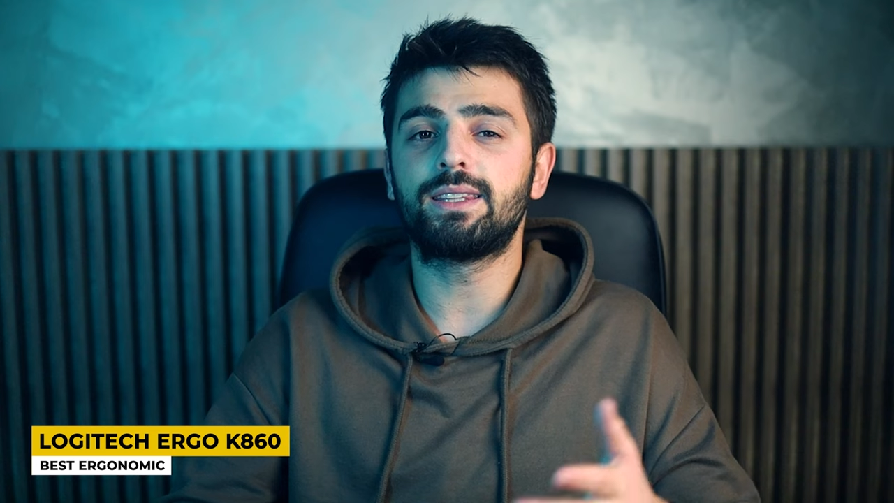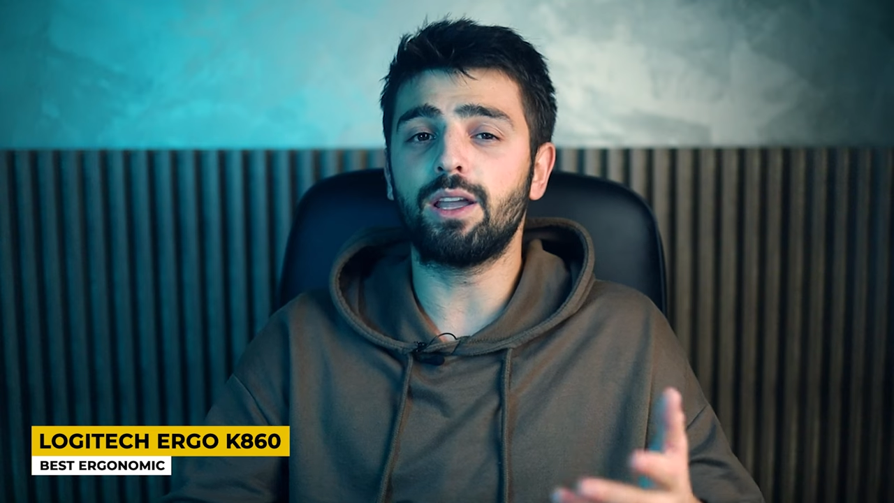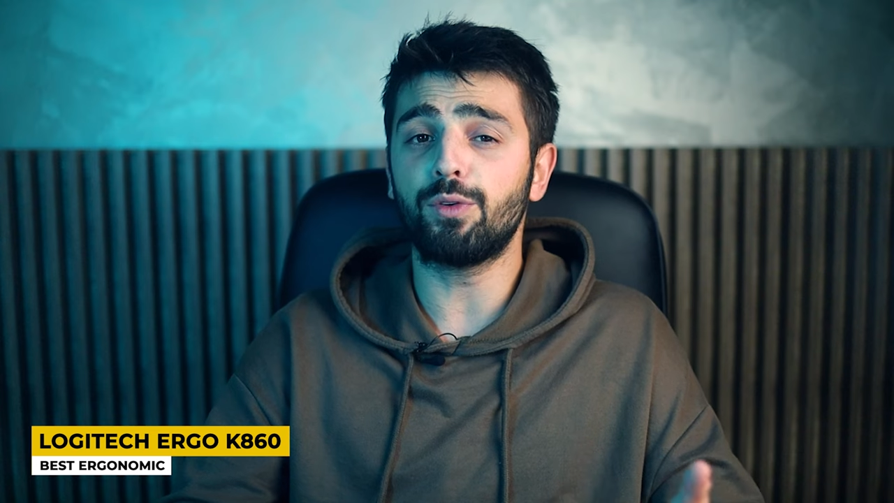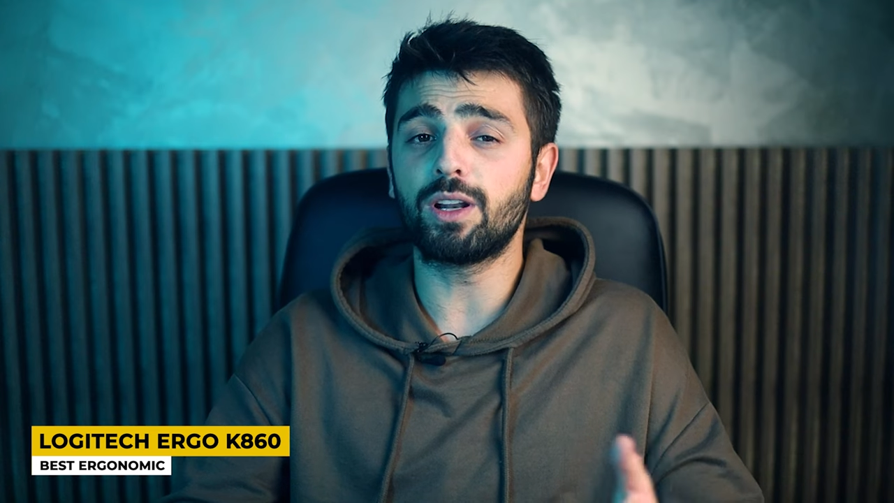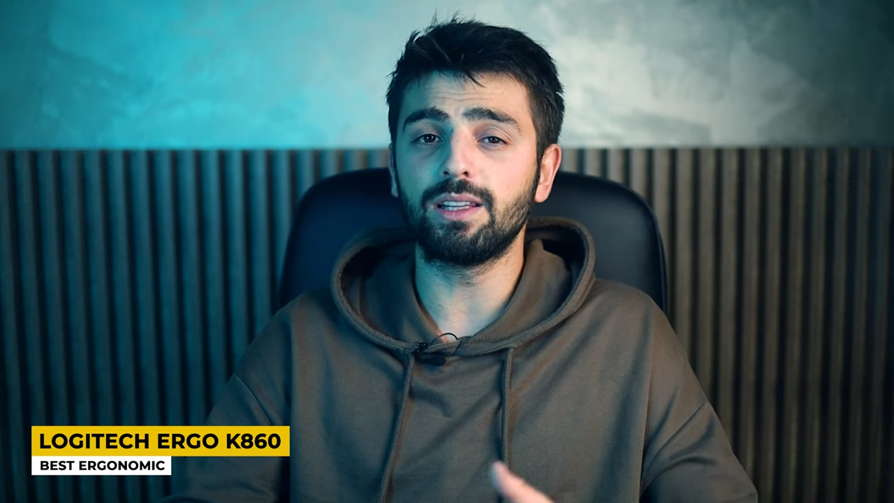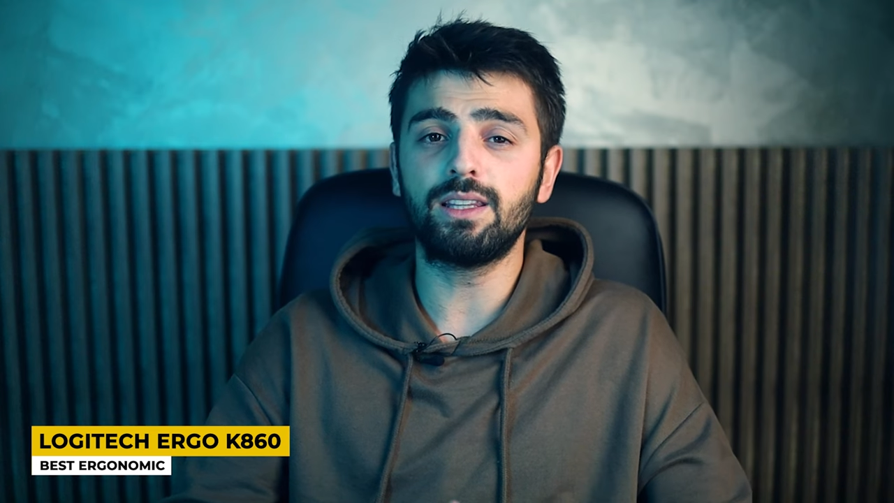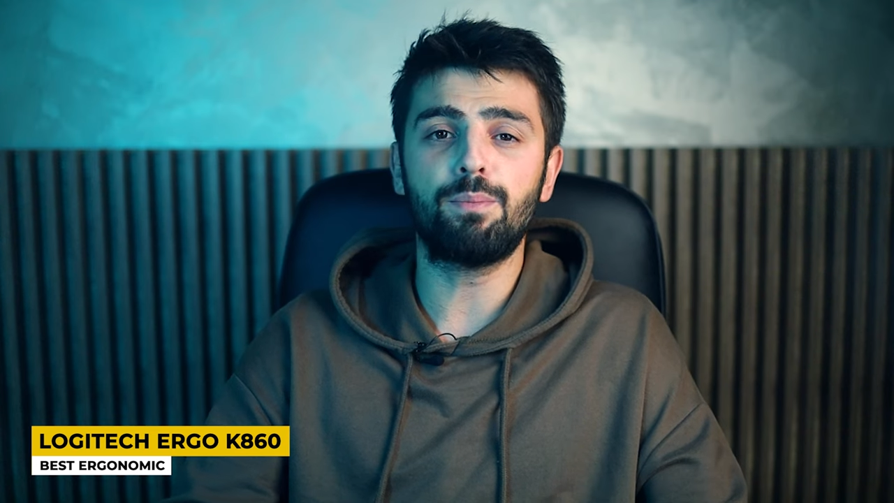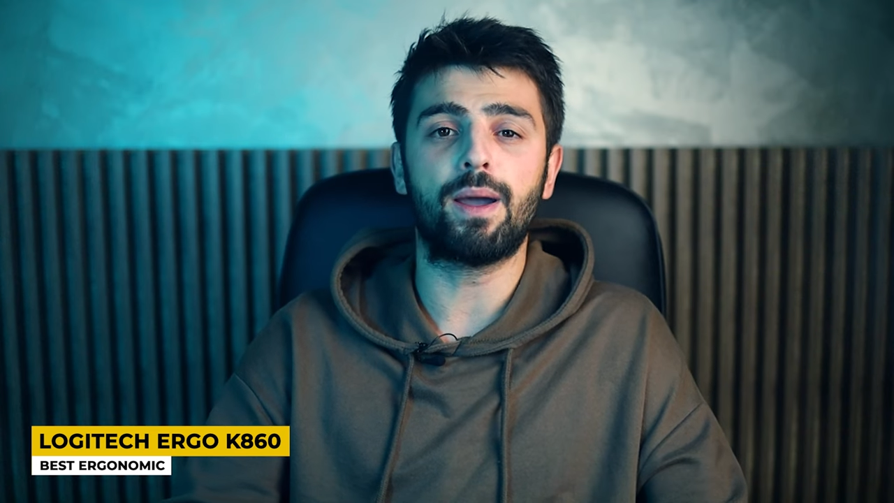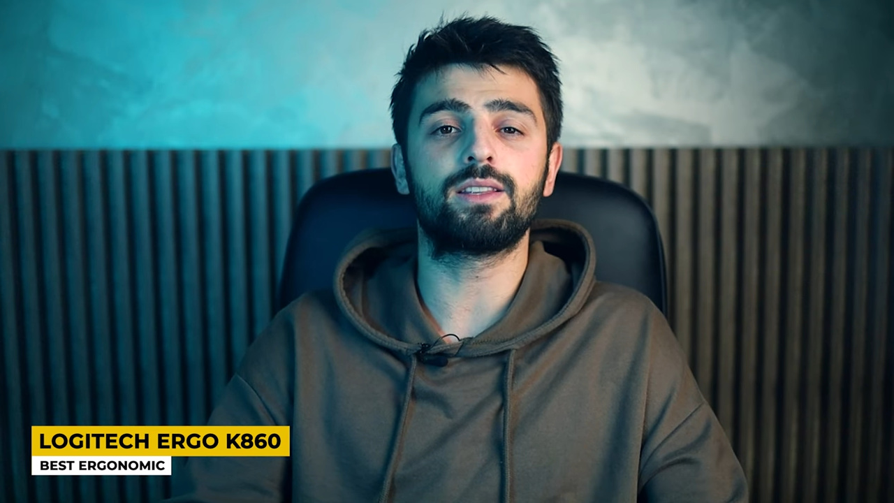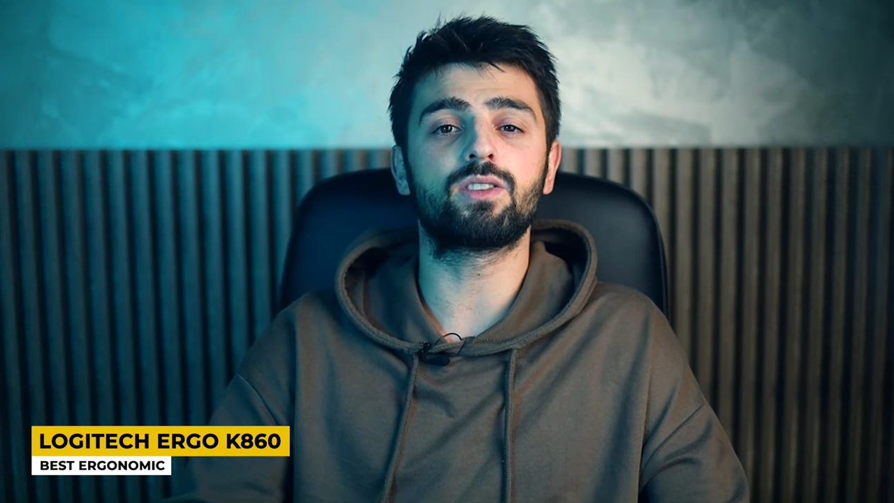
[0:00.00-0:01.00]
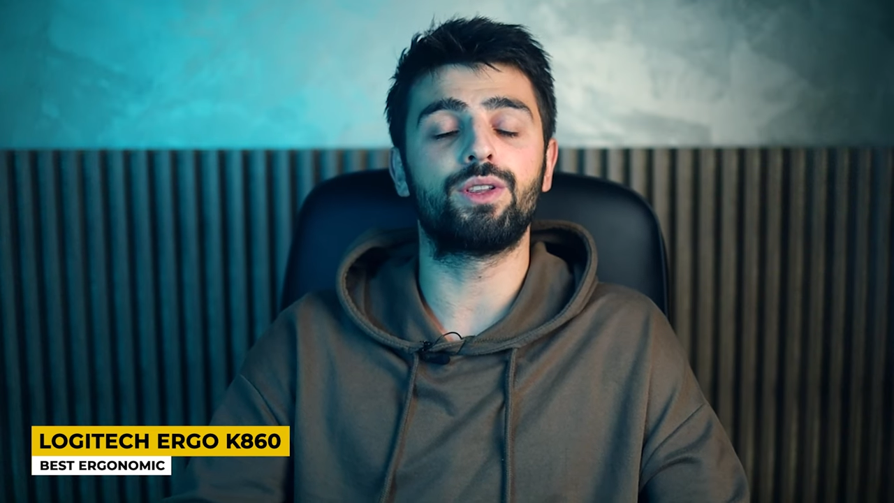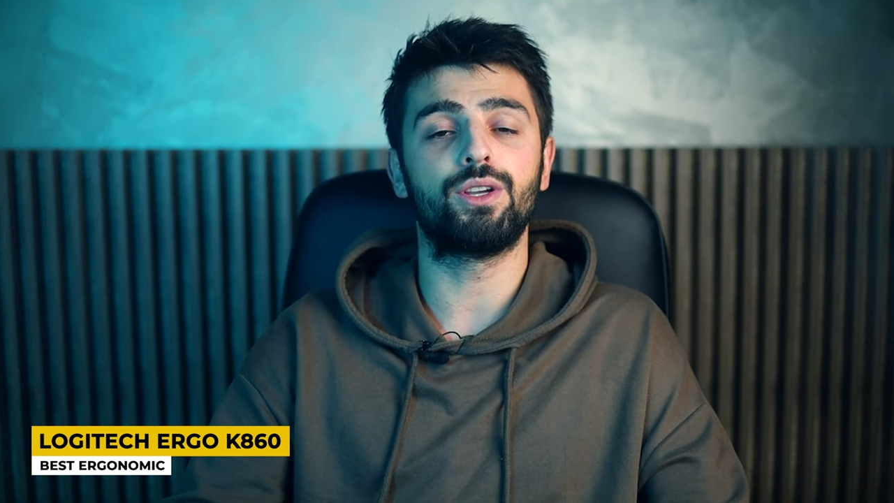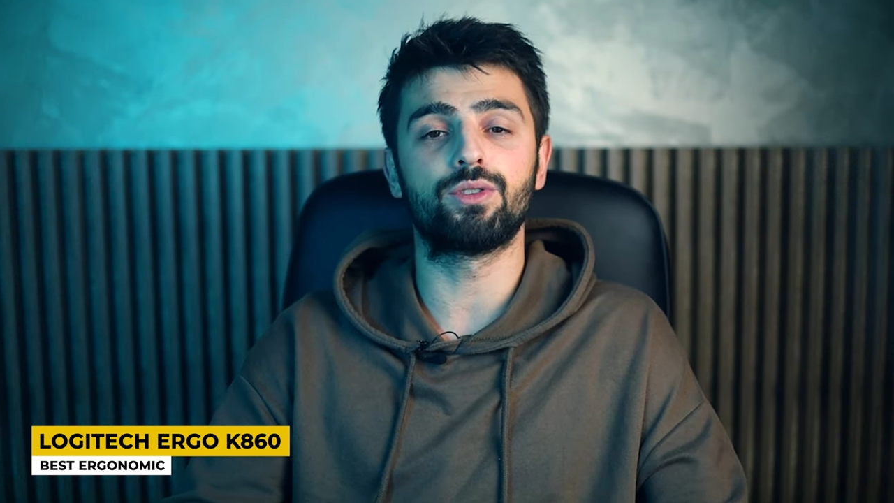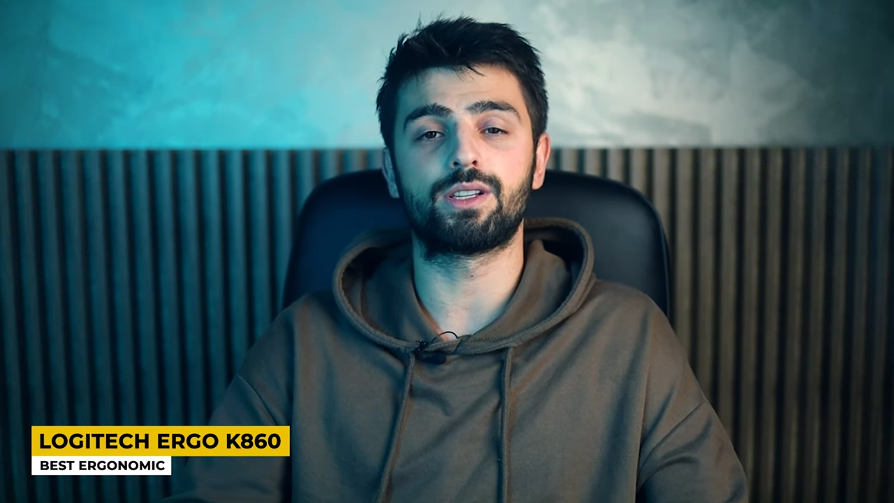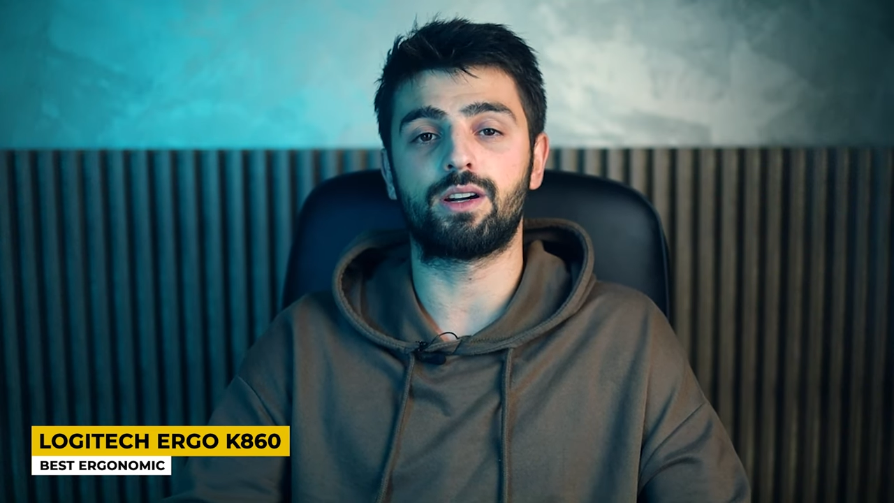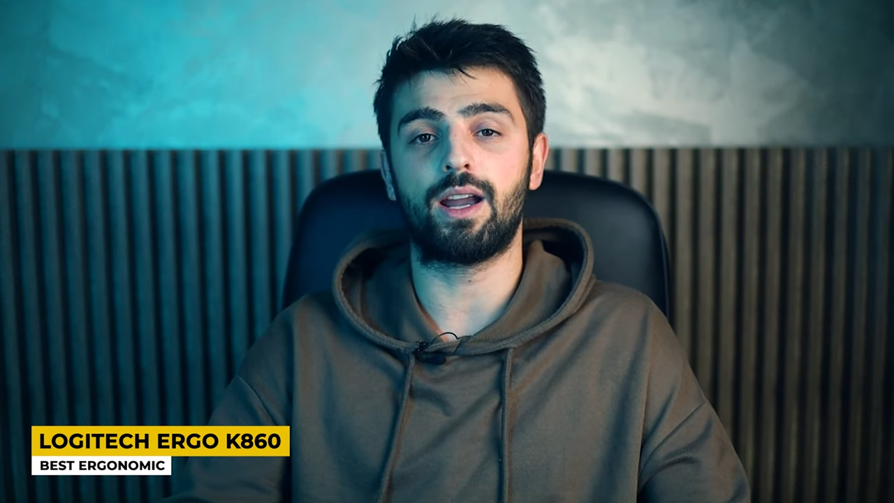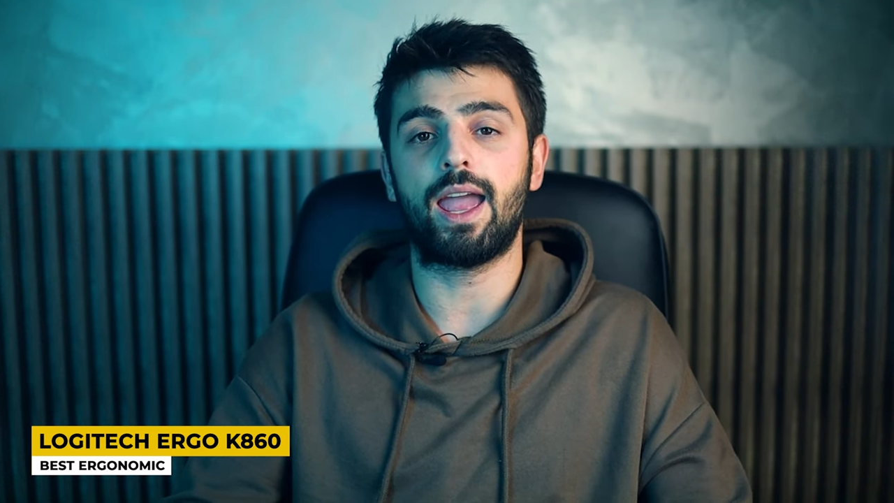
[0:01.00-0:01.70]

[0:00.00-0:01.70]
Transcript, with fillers: it definitely depends on the user